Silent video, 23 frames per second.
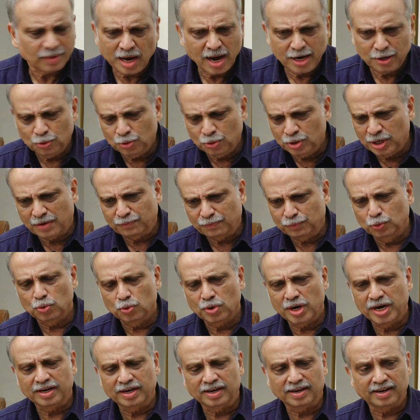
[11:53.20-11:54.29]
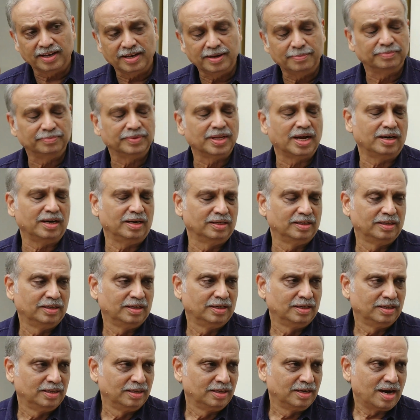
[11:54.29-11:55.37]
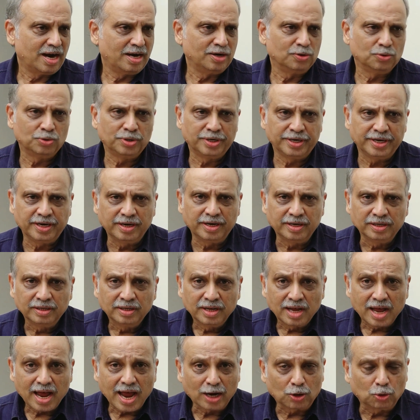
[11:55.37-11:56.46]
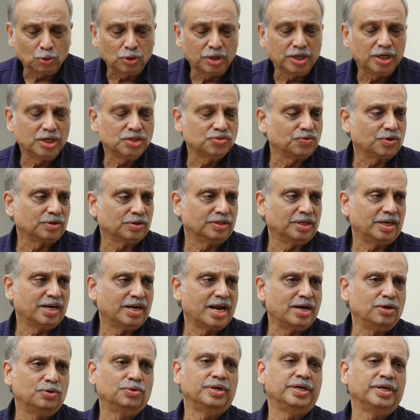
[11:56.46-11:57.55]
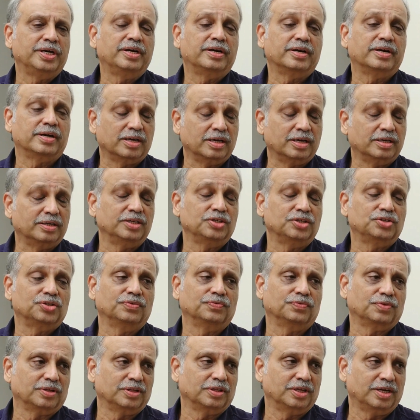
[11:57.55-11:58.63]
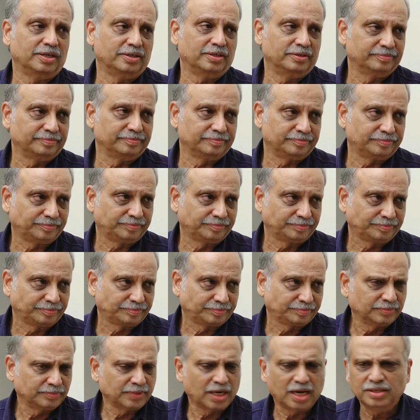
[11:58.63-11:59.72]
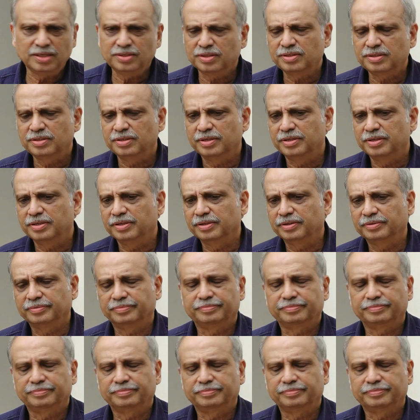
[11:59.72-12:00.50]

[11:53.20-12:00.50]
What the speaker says: I don't have to go and claim that. I don't need accolades for that. I don't need recognition for that. I just did it.